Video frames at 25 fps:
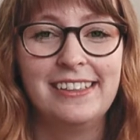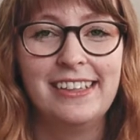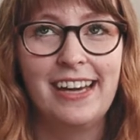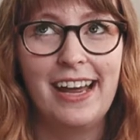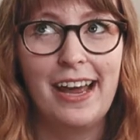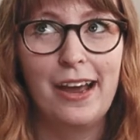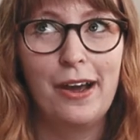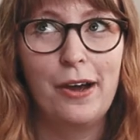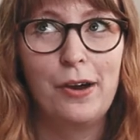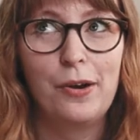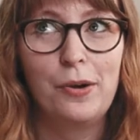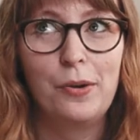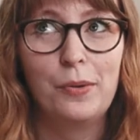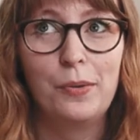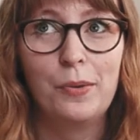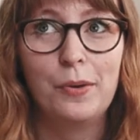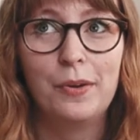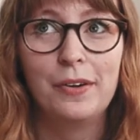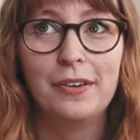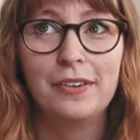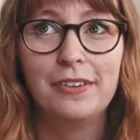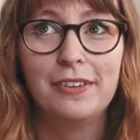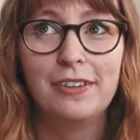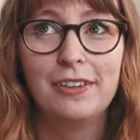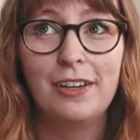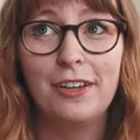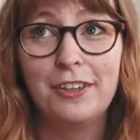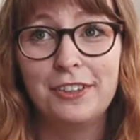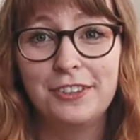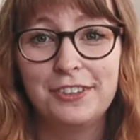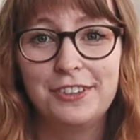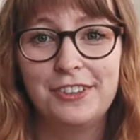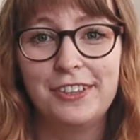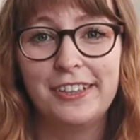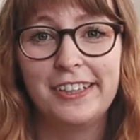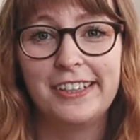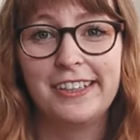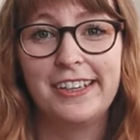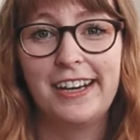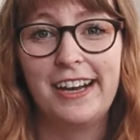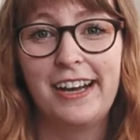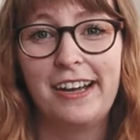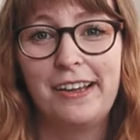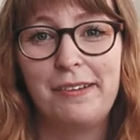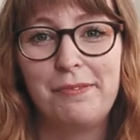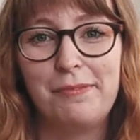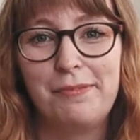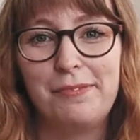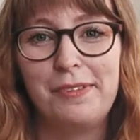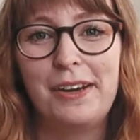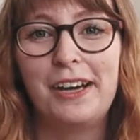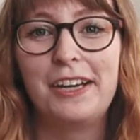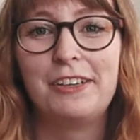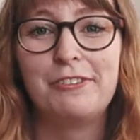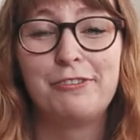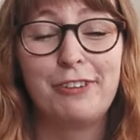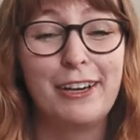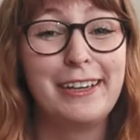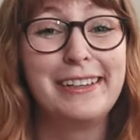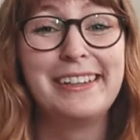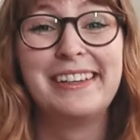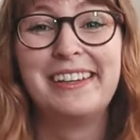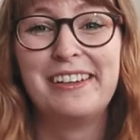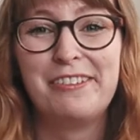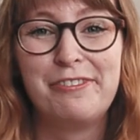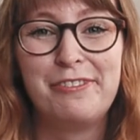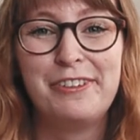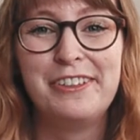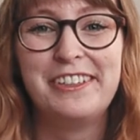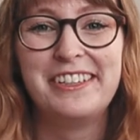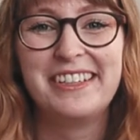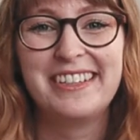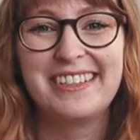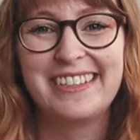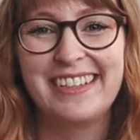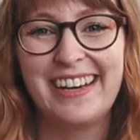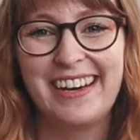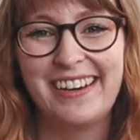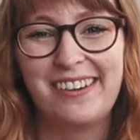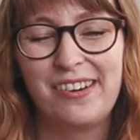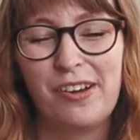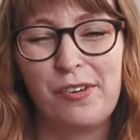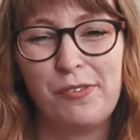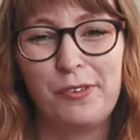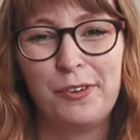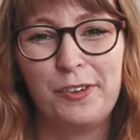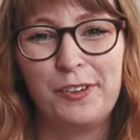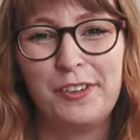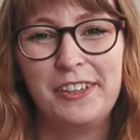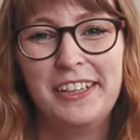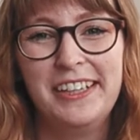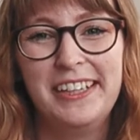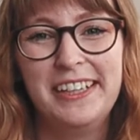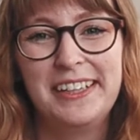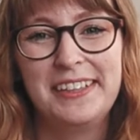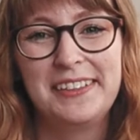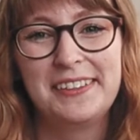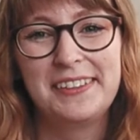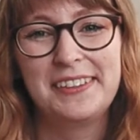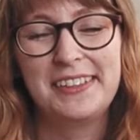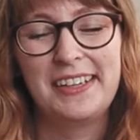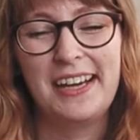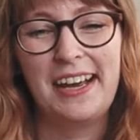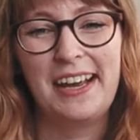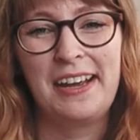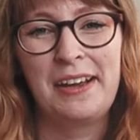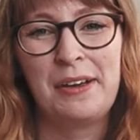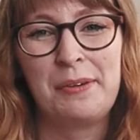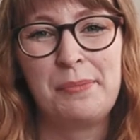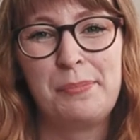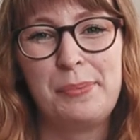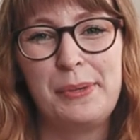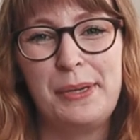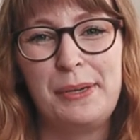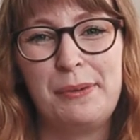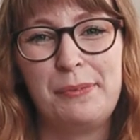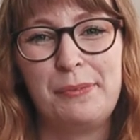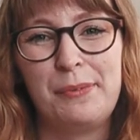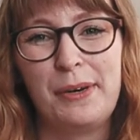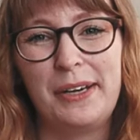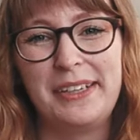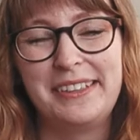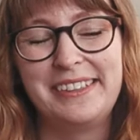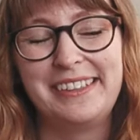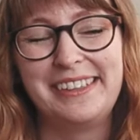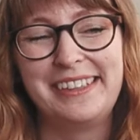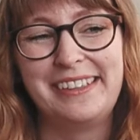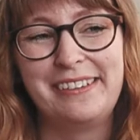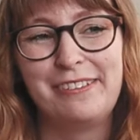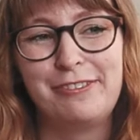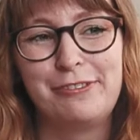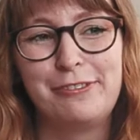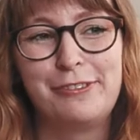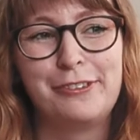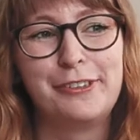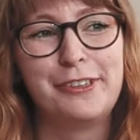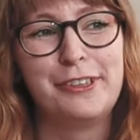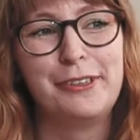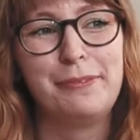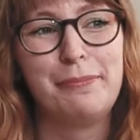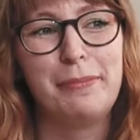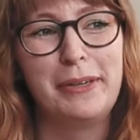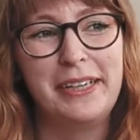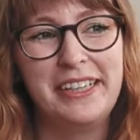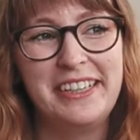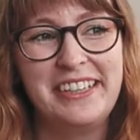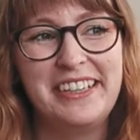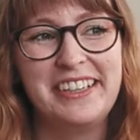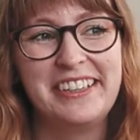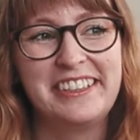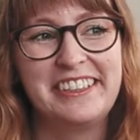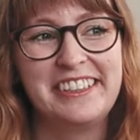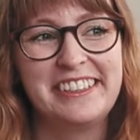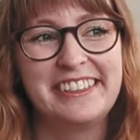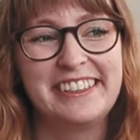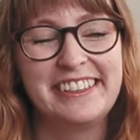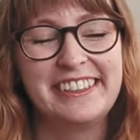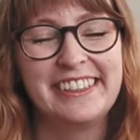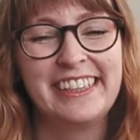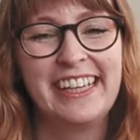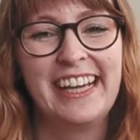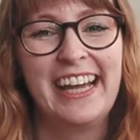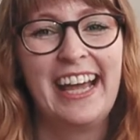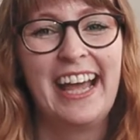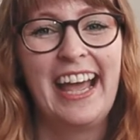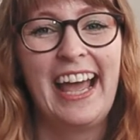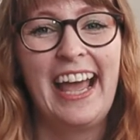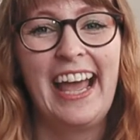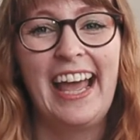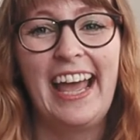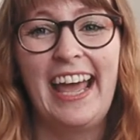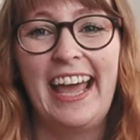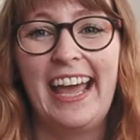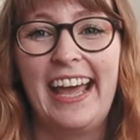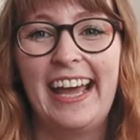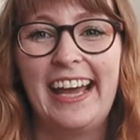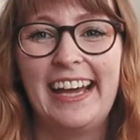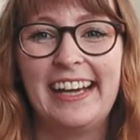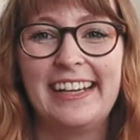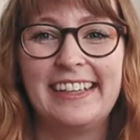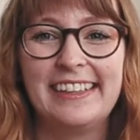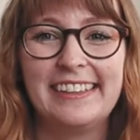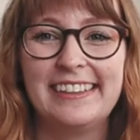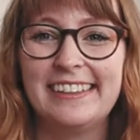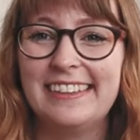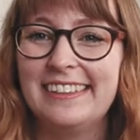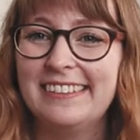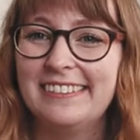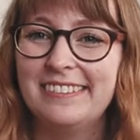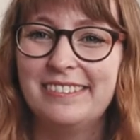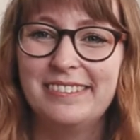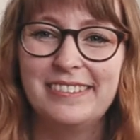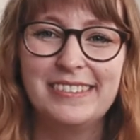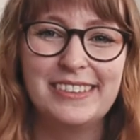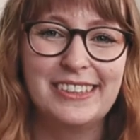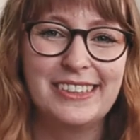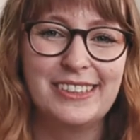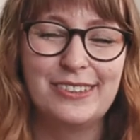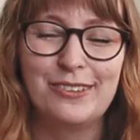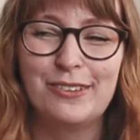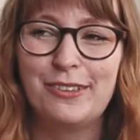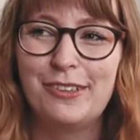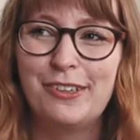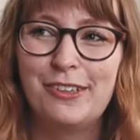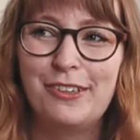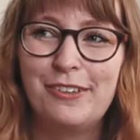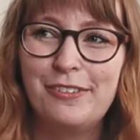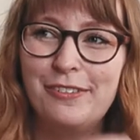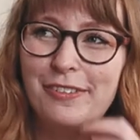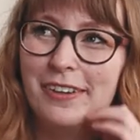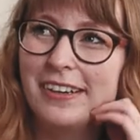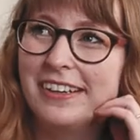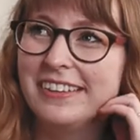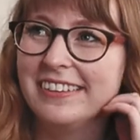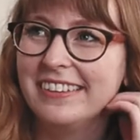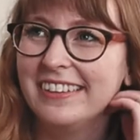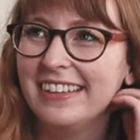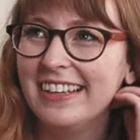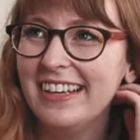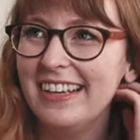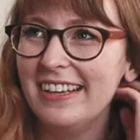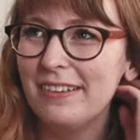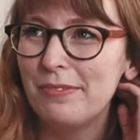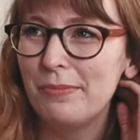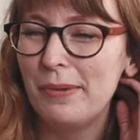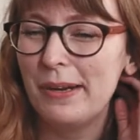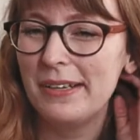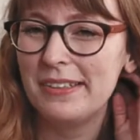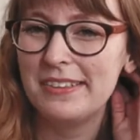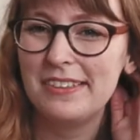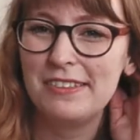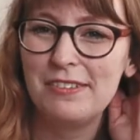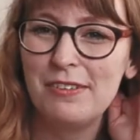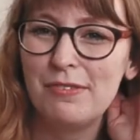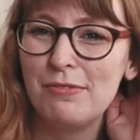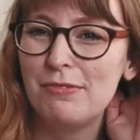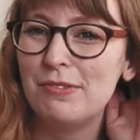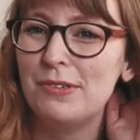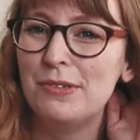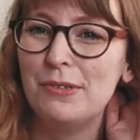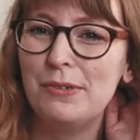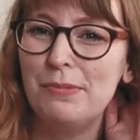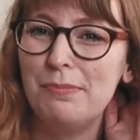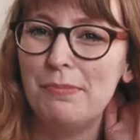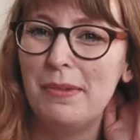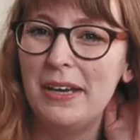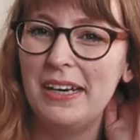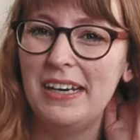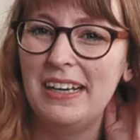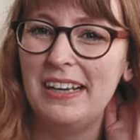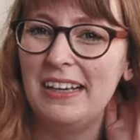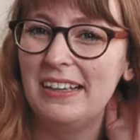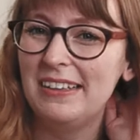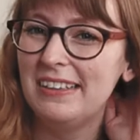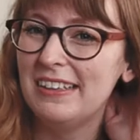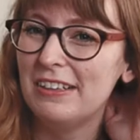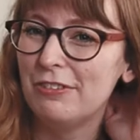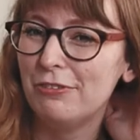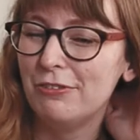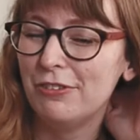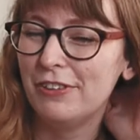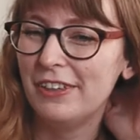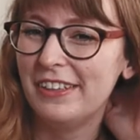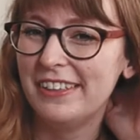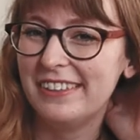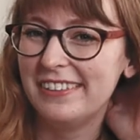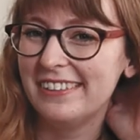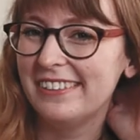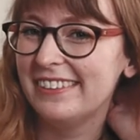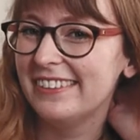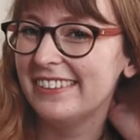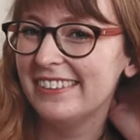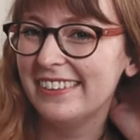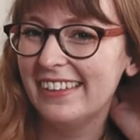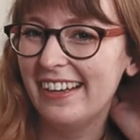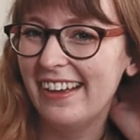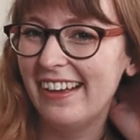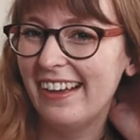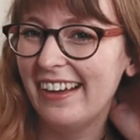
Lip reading: now last year I finally finished that novel that I have been writing for many years, and sort of it went through many different